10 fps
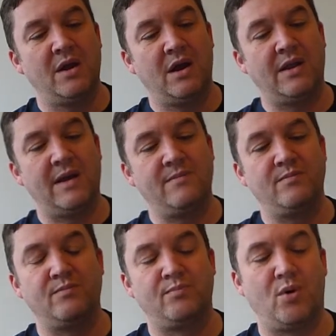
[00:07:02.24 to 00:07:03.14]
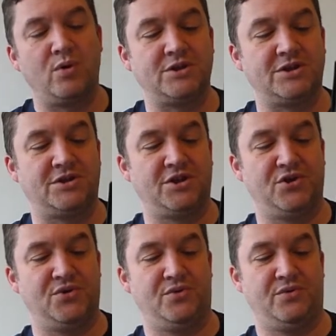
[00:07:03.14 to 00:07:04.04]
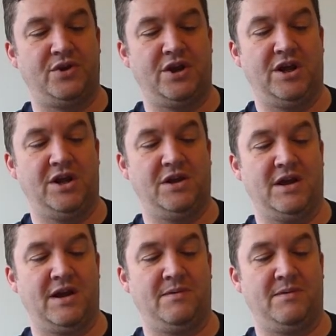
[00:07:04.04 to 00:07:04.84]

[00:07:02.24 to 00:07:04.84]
then ported to the